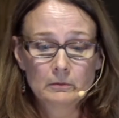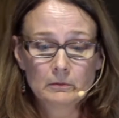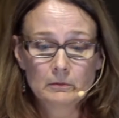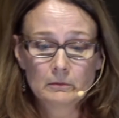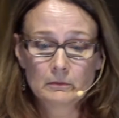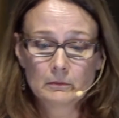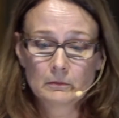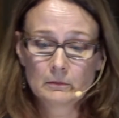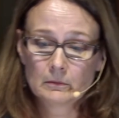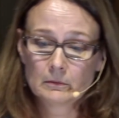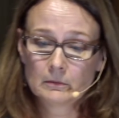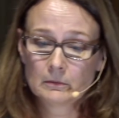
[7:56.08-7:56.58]

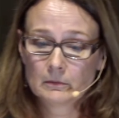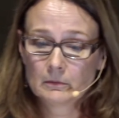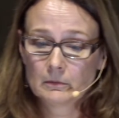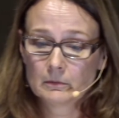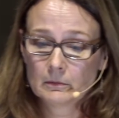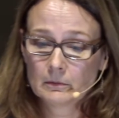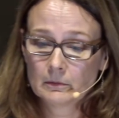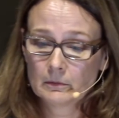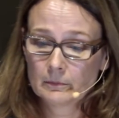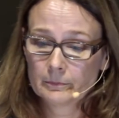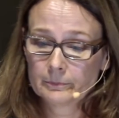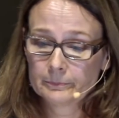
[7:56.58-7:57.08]

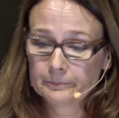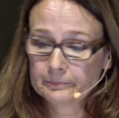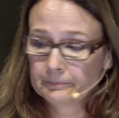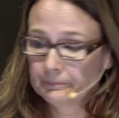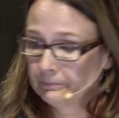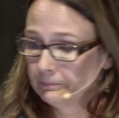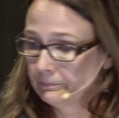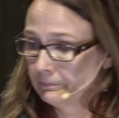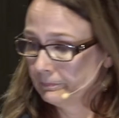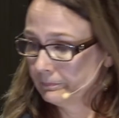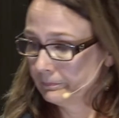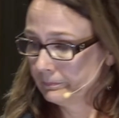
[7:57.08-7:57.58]

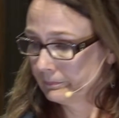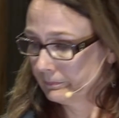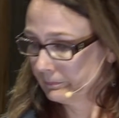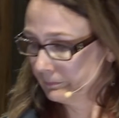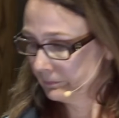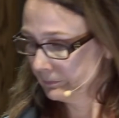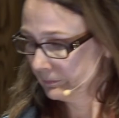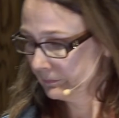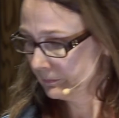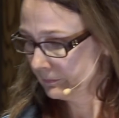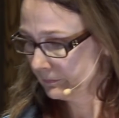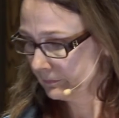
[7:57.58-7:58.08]

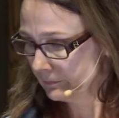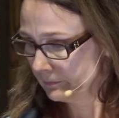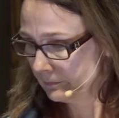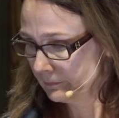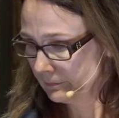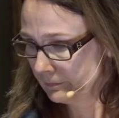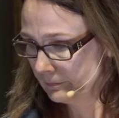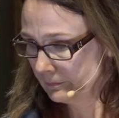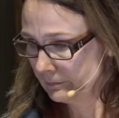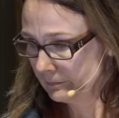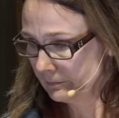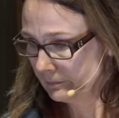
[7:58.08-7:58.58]

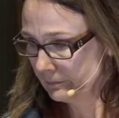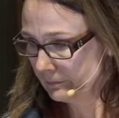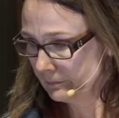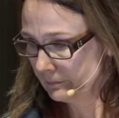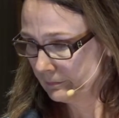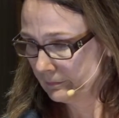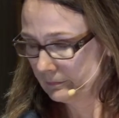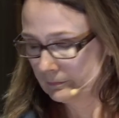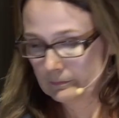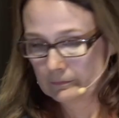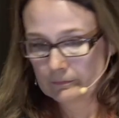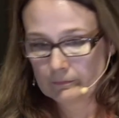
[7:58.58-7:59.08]

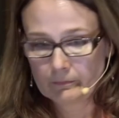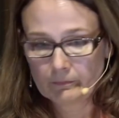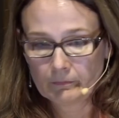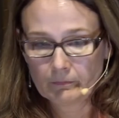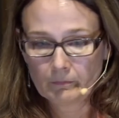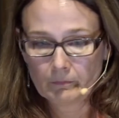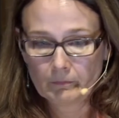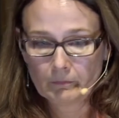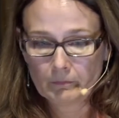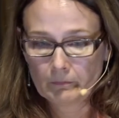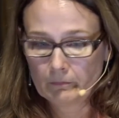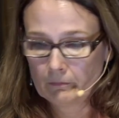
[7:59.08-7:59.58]

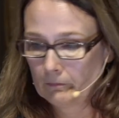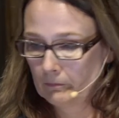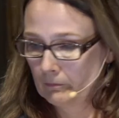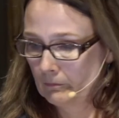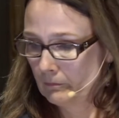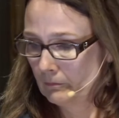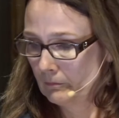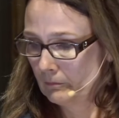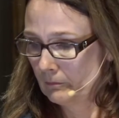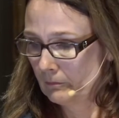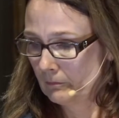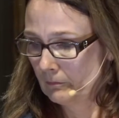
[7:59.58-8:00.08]

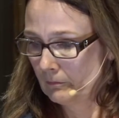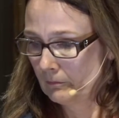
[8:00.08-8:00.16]
No one is speaking in this clip.